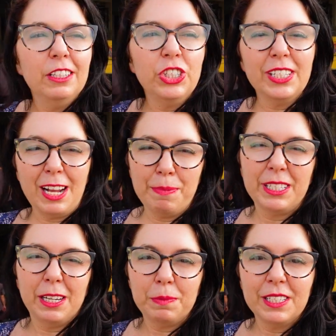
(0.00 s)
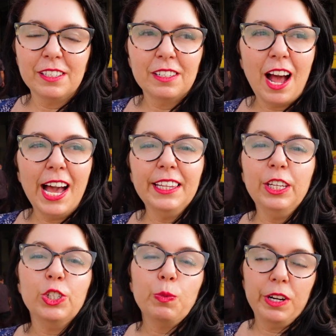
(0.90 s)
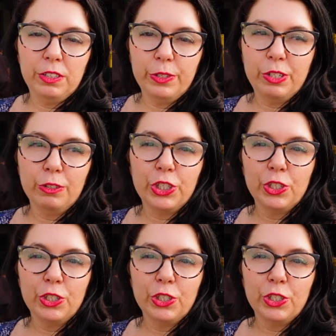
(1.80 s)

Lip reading: Just a couple tips. I think you should wear closed-toed